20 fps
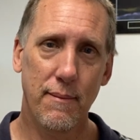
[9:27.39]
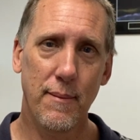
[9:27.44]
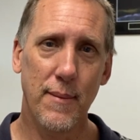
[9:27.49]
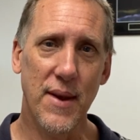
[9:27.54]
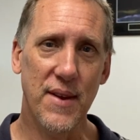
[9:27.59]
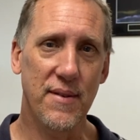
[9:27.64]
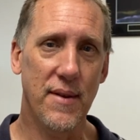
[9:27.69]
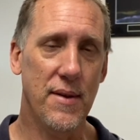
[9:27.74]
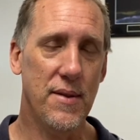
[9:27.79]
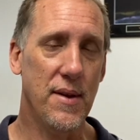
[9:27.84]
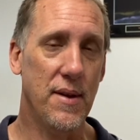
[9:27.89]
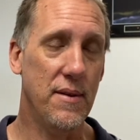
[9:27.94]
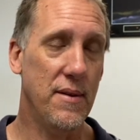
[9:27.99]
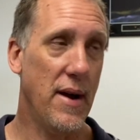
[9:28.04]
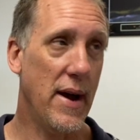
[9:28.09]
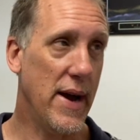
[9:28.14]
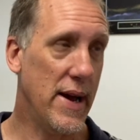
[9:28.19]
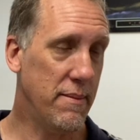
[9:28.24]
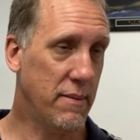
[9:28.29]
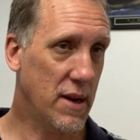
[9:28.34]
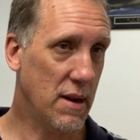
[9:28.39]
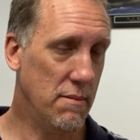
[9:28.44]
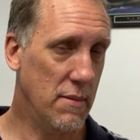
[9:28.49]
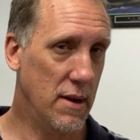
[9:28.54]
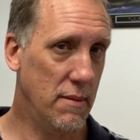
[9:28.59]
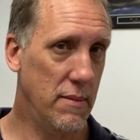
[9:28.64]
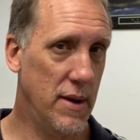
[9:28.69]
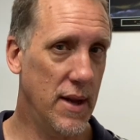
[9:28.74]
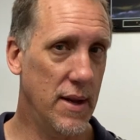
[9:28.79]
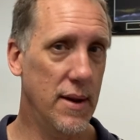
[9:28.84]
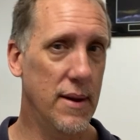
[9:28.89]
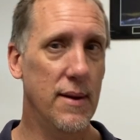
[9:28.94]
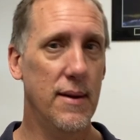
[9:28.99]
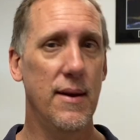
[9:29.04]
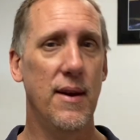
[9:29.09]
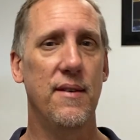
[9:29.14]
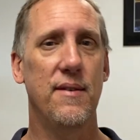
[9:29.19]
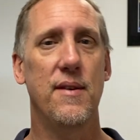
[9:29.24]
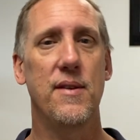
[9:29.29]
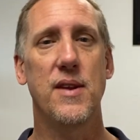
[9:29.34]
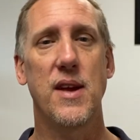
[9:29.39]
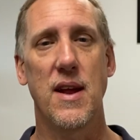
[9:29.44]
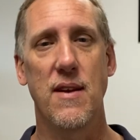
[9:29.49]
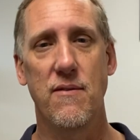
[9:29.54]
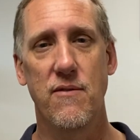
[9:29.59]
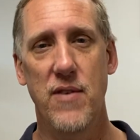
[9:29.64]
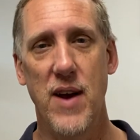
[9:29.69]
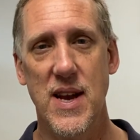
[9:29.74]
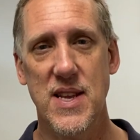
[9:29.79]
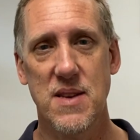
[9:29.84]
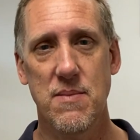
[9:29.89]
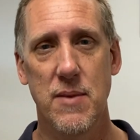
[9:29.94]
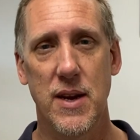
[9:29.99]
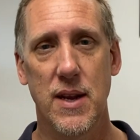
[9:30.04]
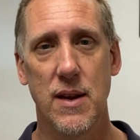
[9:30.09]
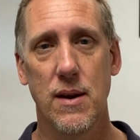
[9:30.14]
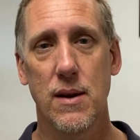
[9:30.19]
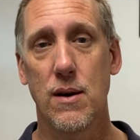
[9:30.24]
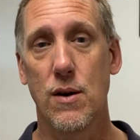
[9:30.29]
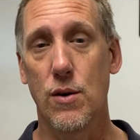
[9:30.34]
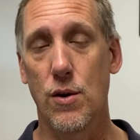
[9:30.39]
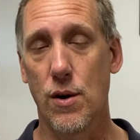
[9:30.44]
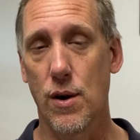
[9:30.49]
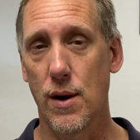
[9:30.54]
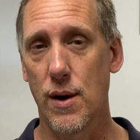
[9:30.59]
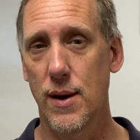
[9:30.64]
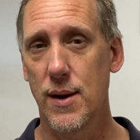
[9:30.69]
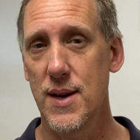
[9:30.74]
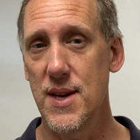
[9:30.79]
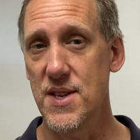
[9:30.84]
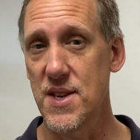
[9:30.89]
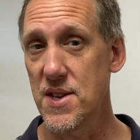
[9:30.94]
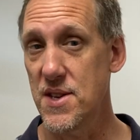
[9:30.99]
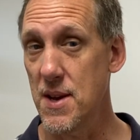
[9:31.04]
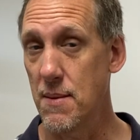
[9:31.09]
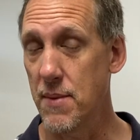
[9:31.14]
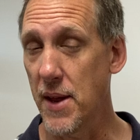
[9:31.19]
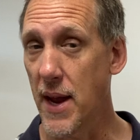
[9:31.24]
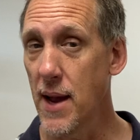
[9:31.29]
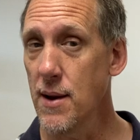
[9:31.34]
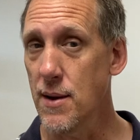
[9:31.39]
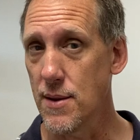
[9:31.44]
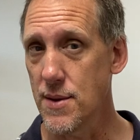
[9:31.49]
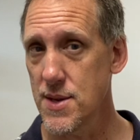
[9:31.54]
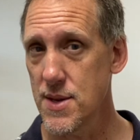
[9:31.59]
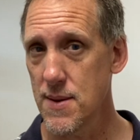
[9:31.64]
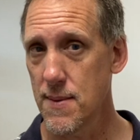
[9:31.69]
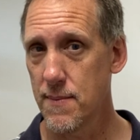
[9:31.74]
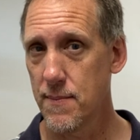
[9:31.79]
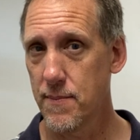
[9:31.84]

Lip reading: Is it the time commitment? Is it the investment? Or is it something else?